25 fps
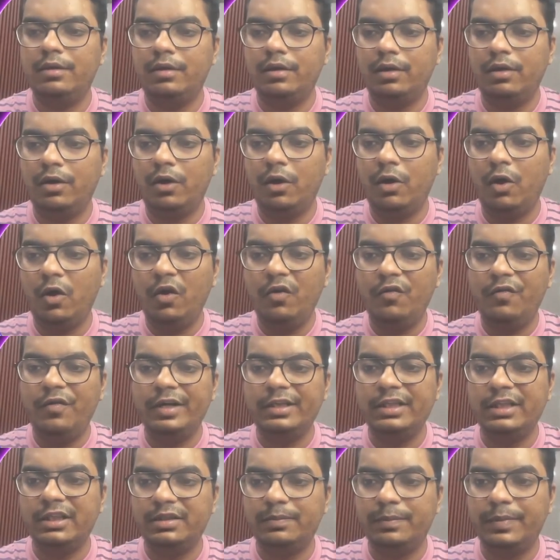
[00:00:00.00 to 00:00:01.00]
Now if I
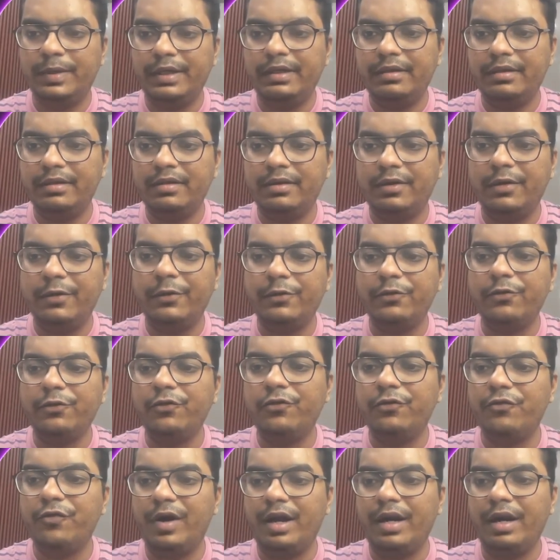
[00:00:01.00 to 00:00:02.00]
just print the
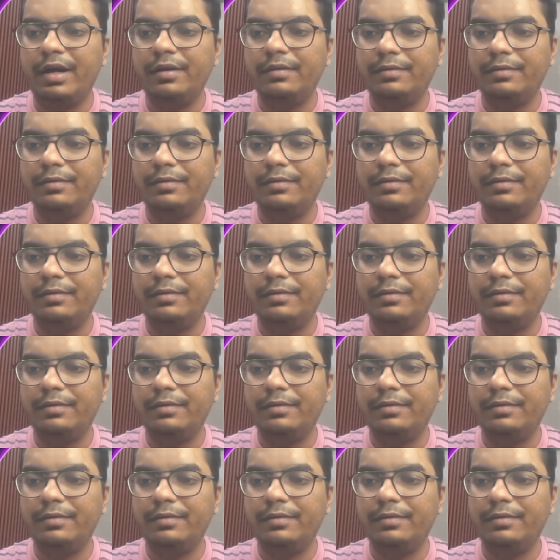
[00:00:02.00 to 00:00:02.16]
reduced one,